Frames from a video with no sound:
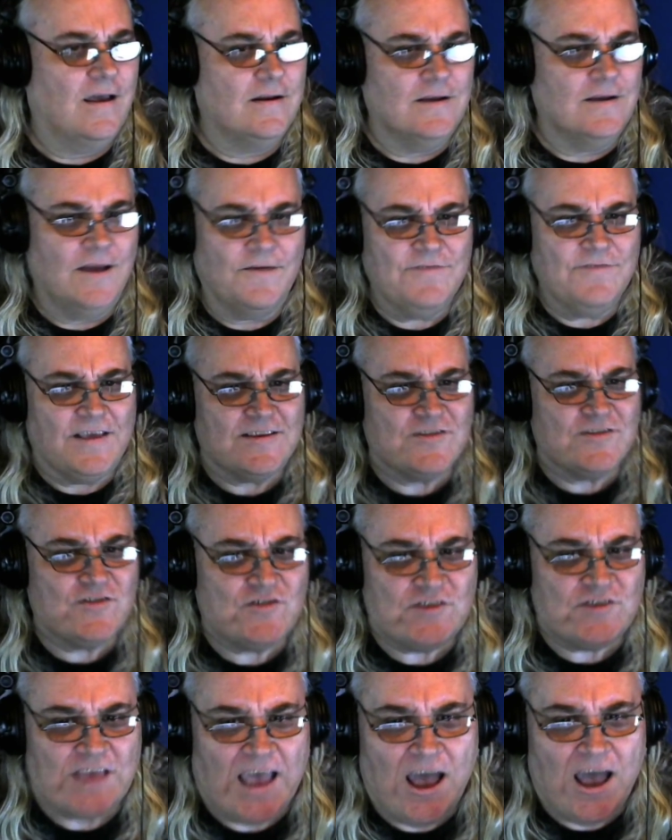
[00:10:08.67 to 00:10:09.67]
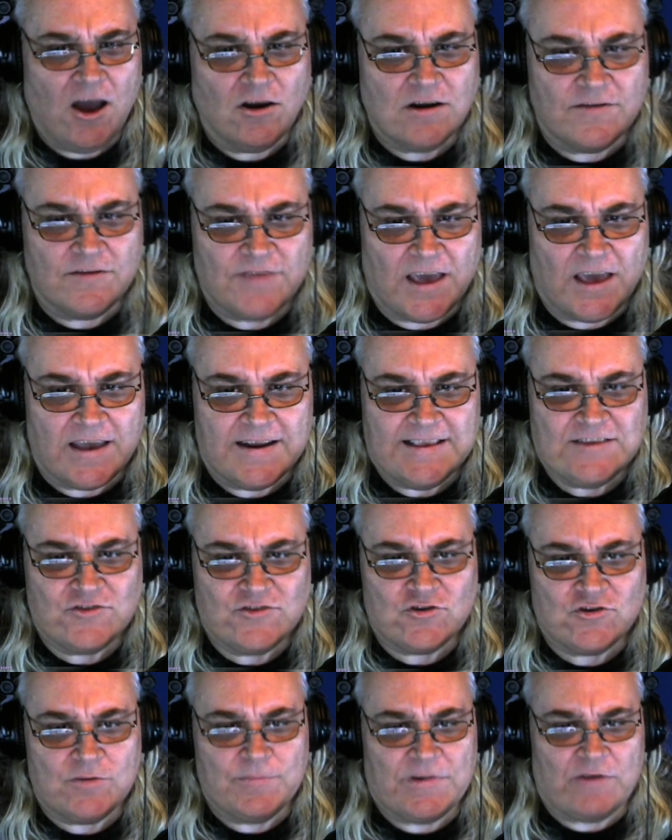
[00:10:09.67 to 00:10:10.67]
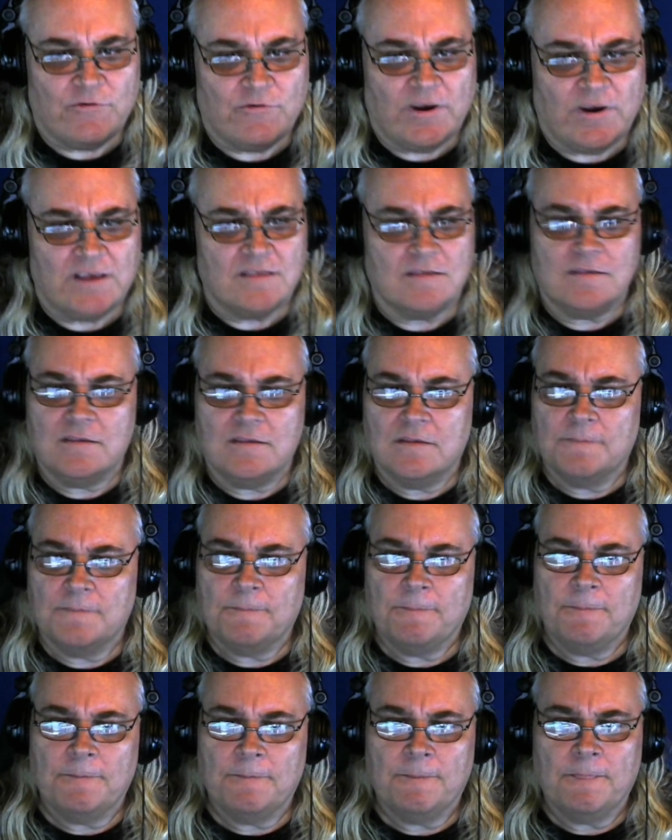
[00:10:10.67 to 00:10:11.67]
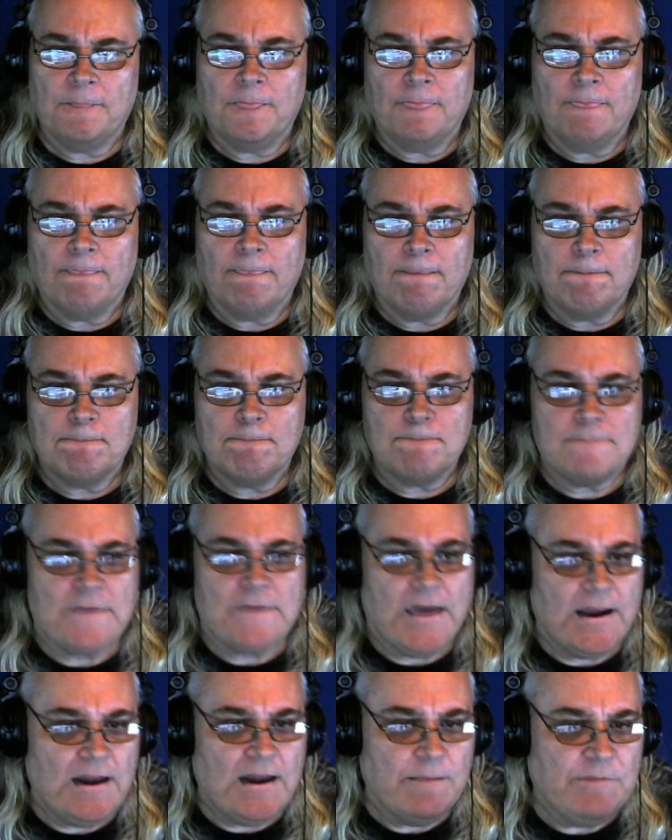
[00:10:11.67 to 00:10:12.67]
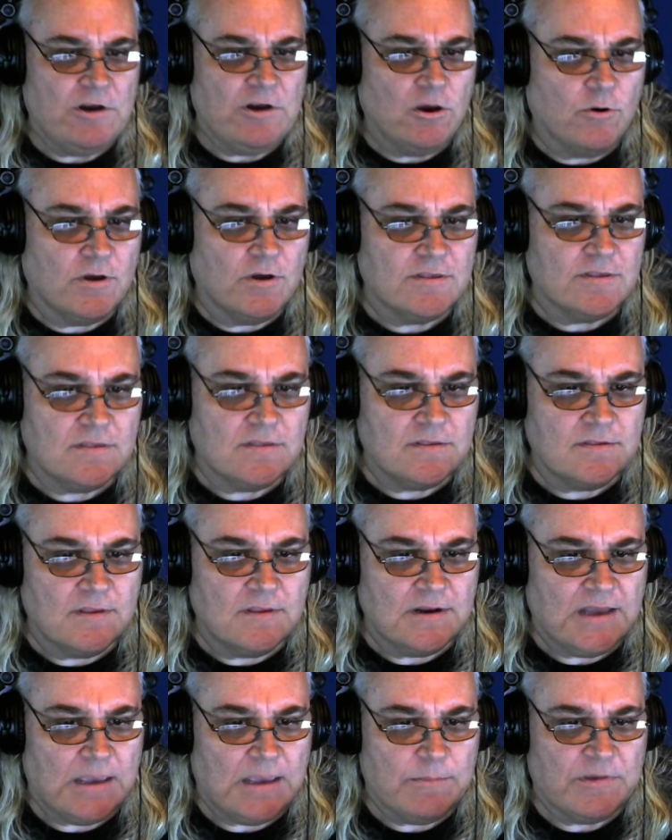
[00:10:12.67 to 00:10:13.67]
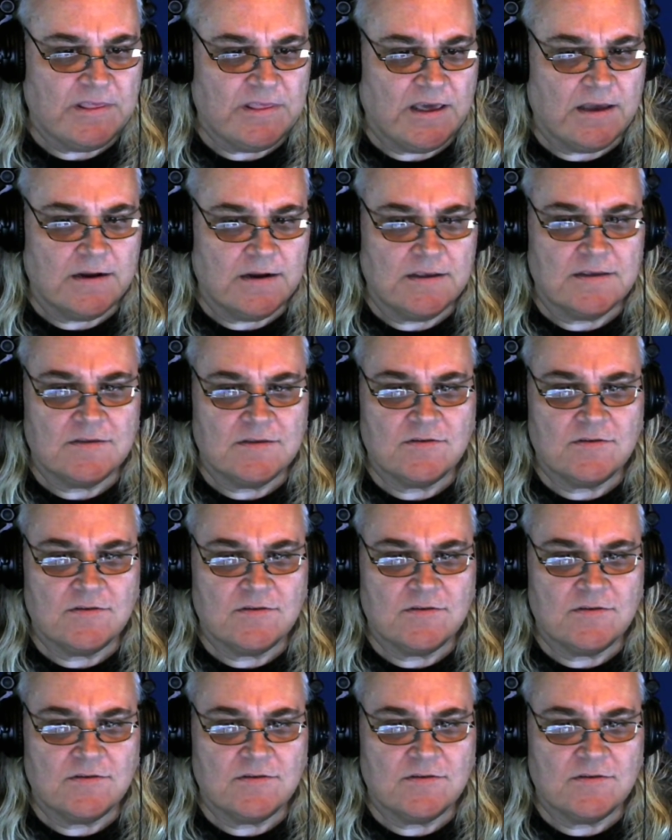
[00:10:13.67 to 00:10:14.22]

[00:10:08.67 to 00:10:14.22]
love the sound of that instrument, right? God, let me know what the name of that is.